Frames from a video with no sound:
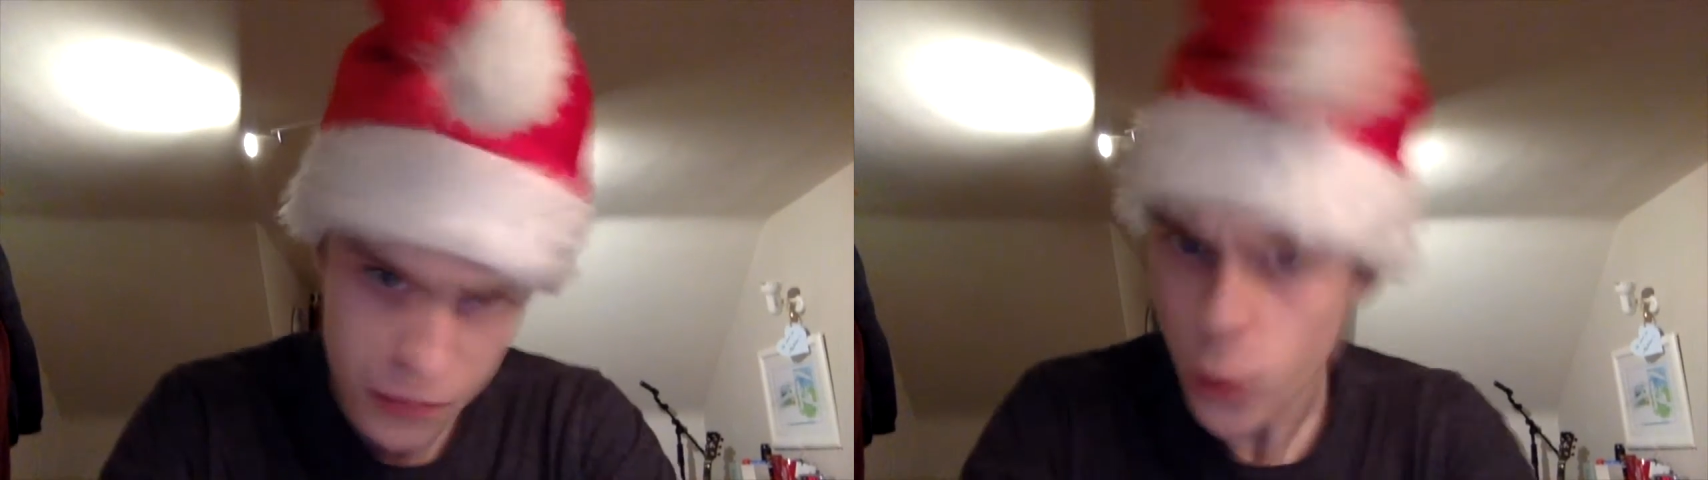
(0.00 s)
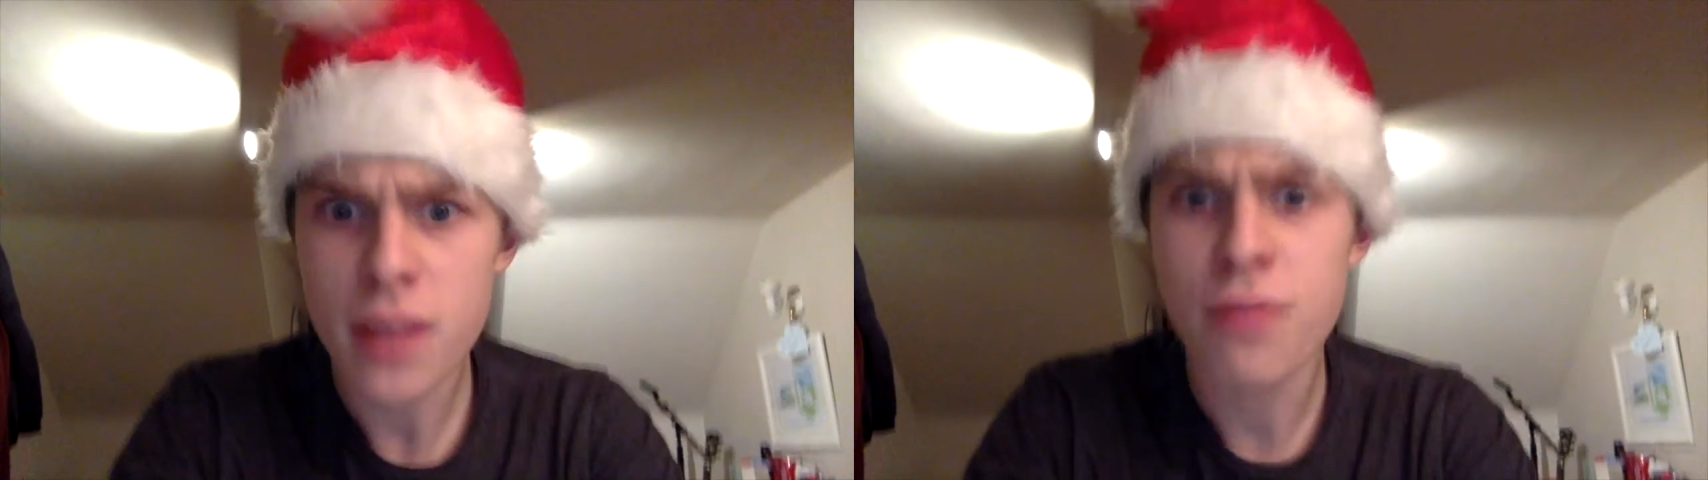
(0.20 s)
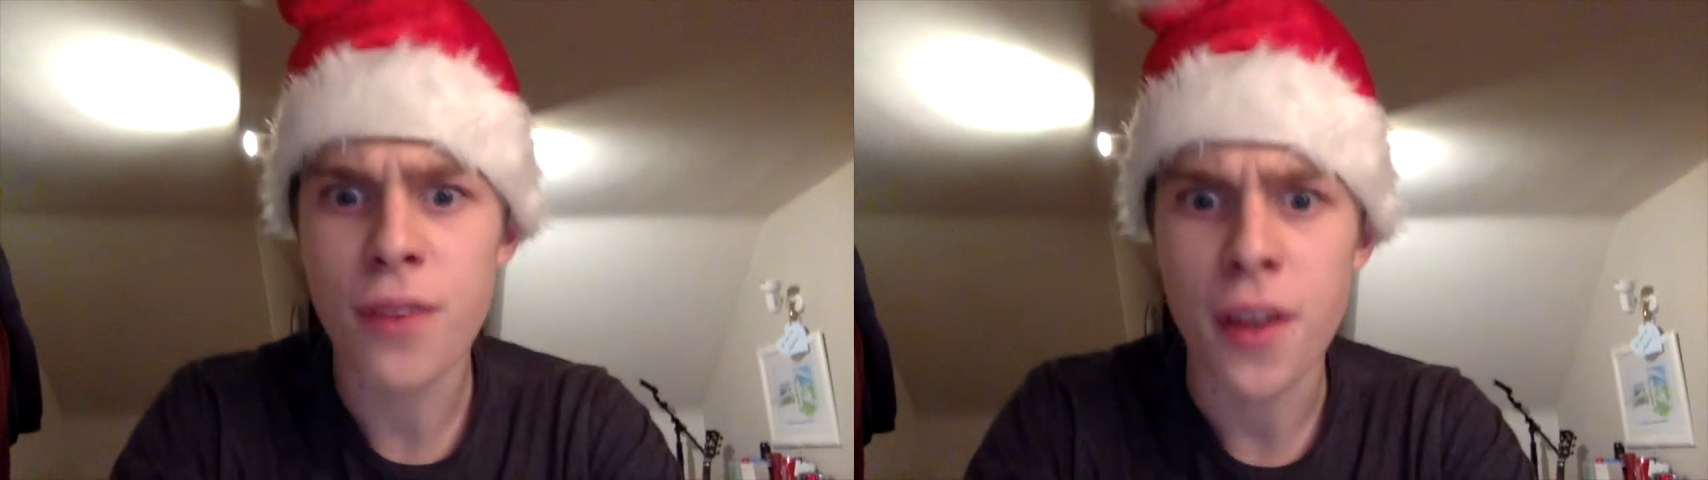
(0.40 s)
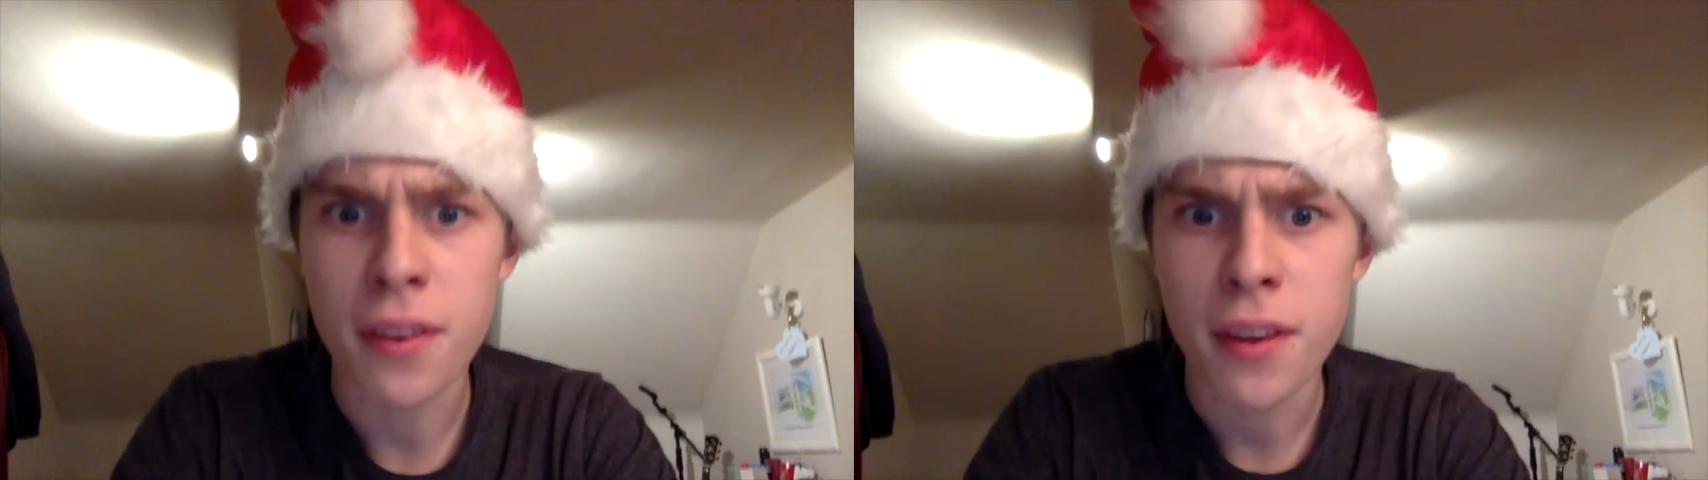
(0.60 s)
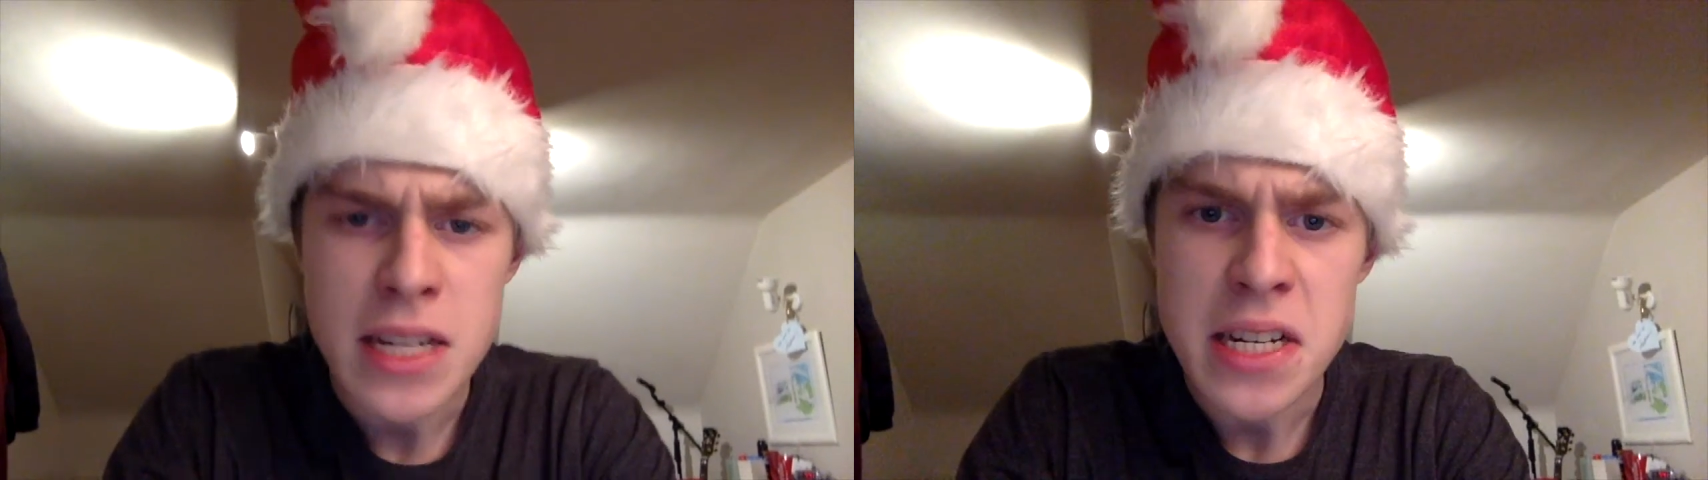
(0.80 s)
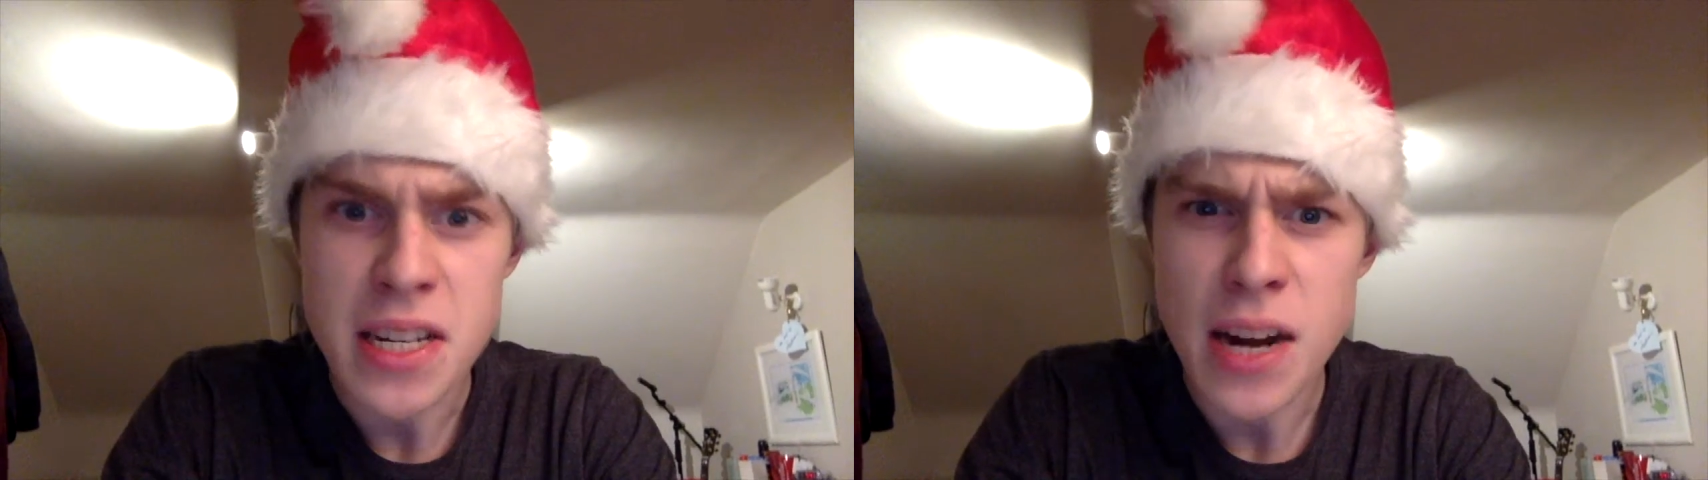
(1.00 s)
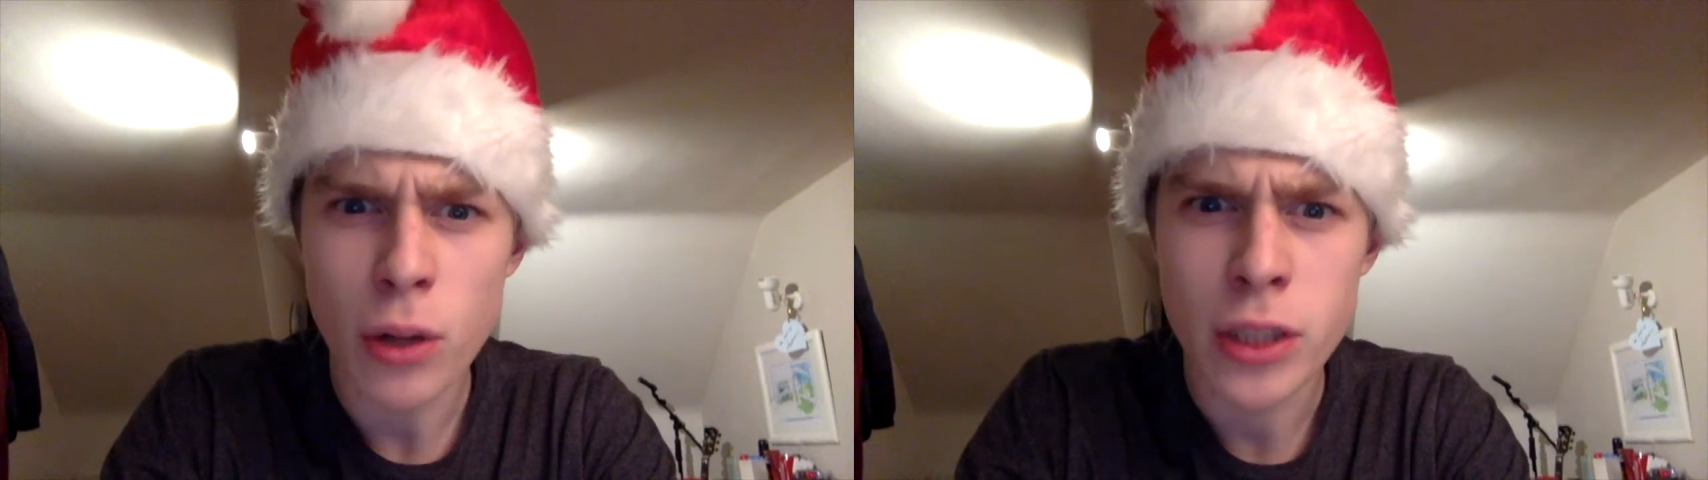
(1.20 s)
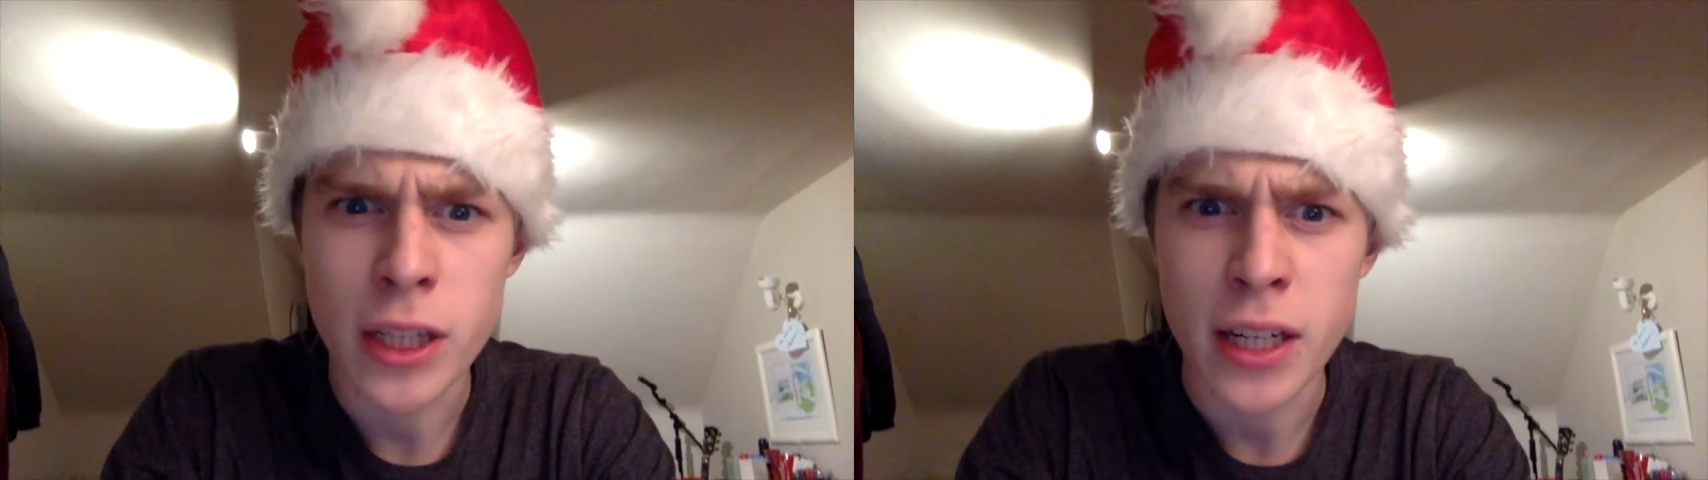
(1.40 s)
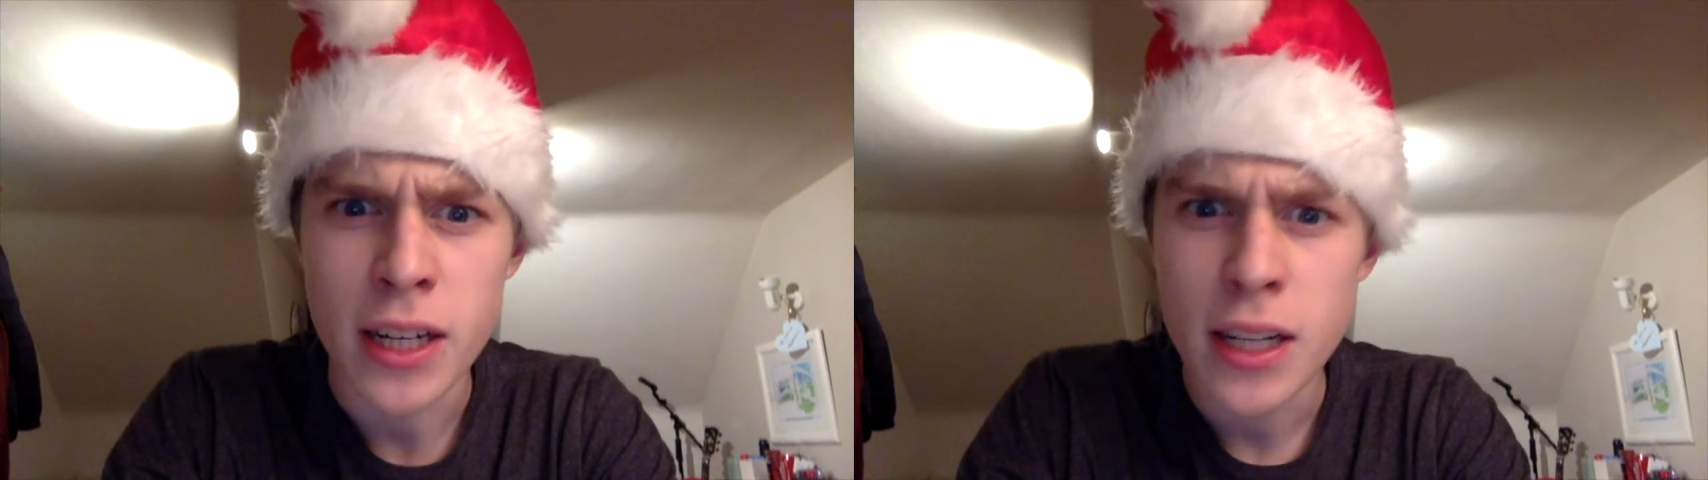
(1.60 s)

25th, stay watching.